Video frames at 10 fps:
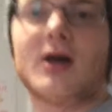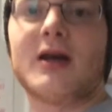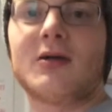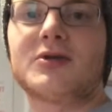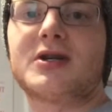
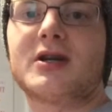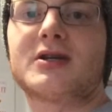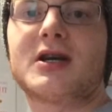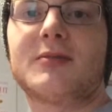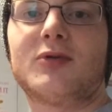That was an
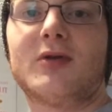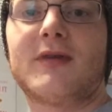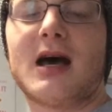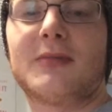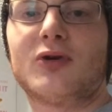example of
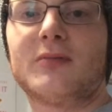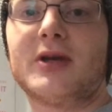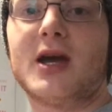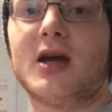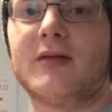aberrant
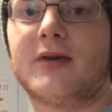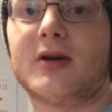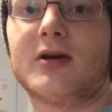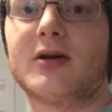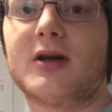
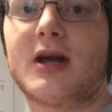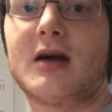behavior. An